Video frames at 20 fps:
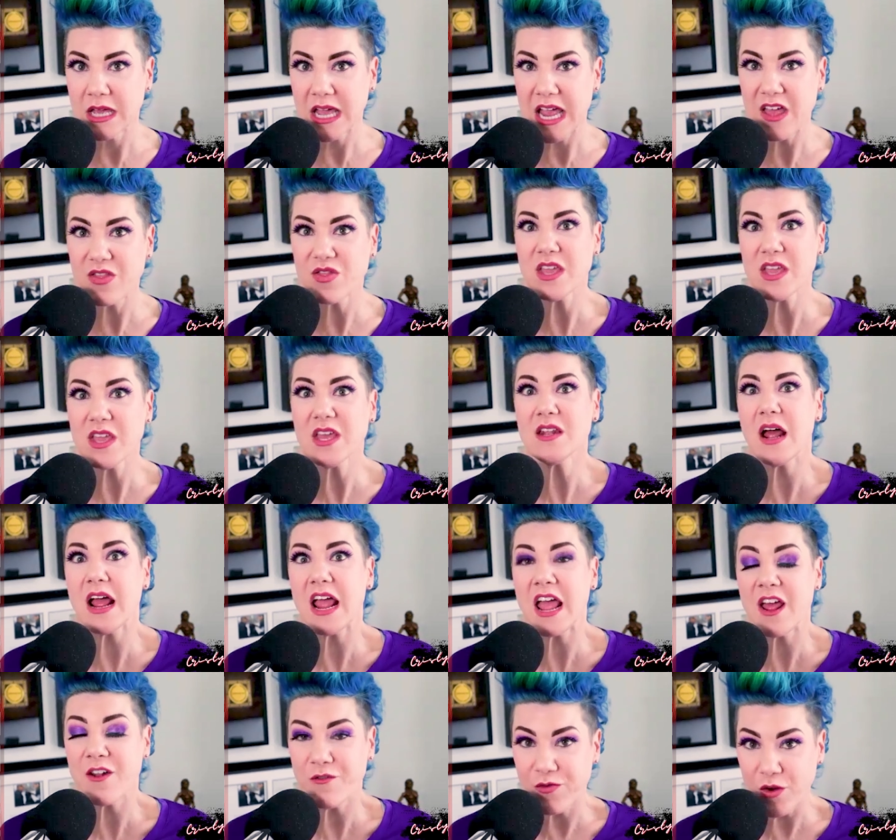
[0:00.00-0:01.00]
And then I
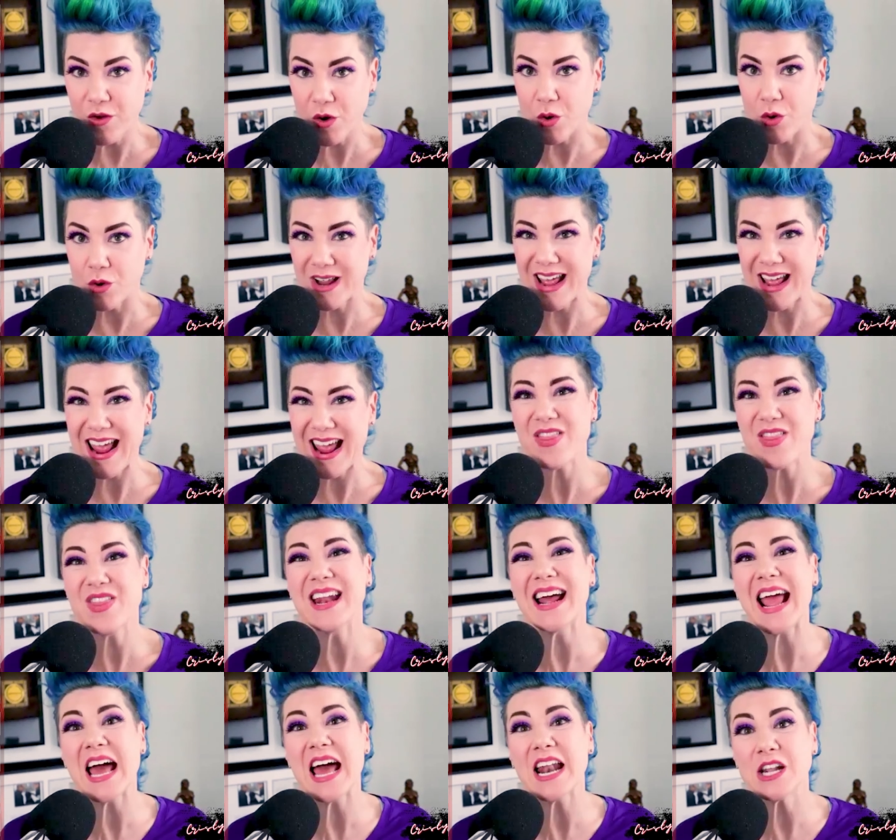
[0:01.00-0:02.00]
had food and then
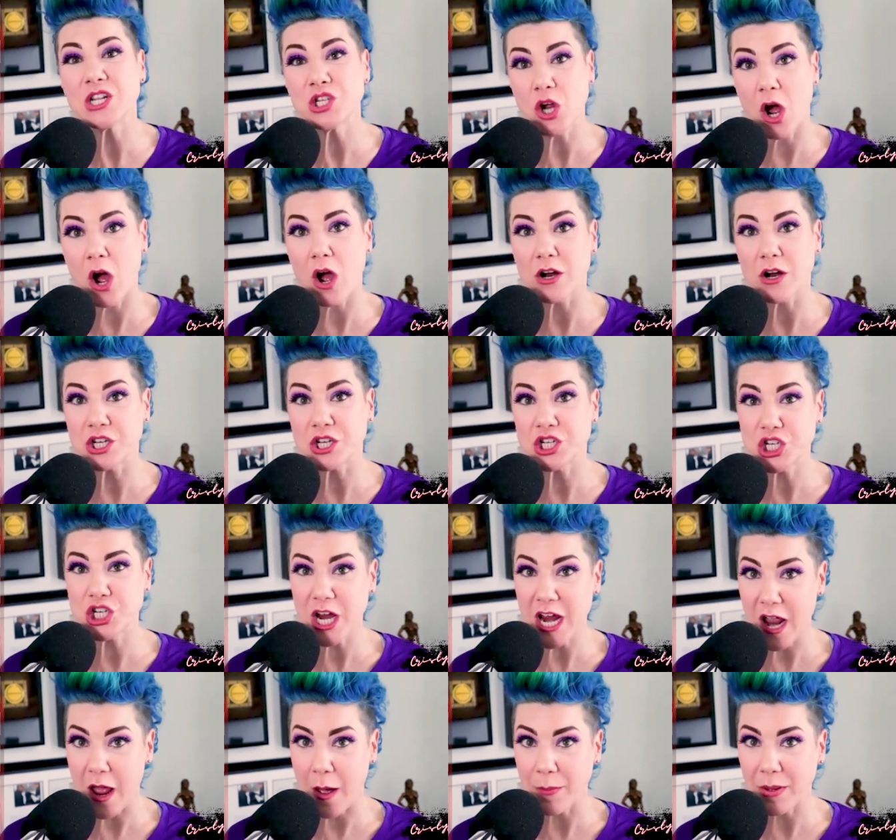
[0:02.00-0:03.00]
I had a dog
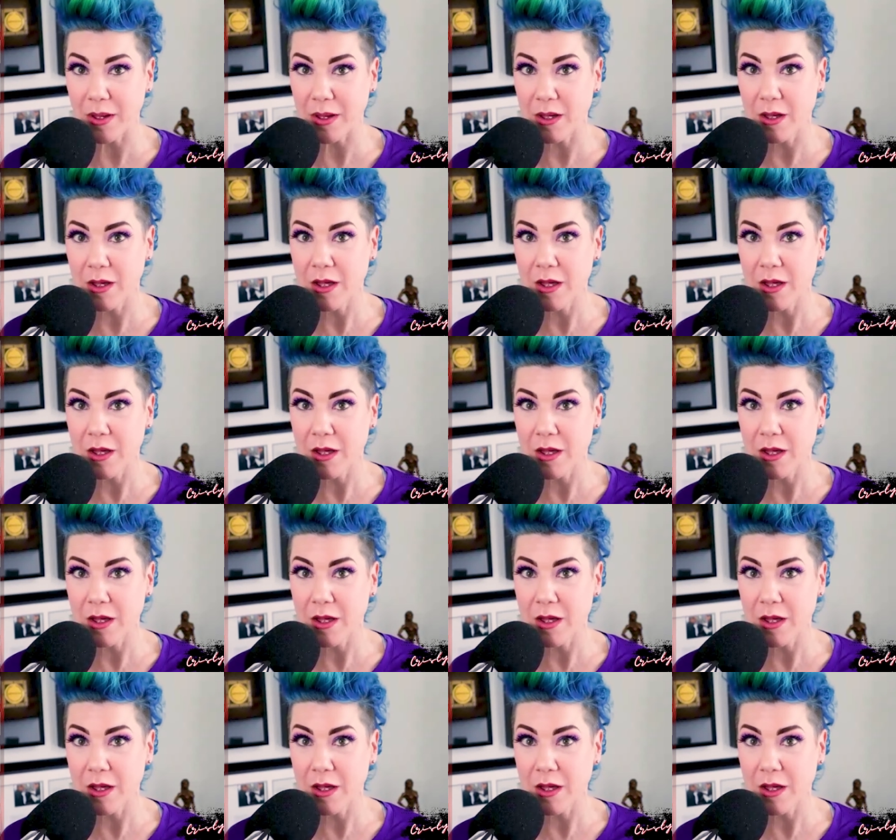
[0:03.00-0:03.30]
champ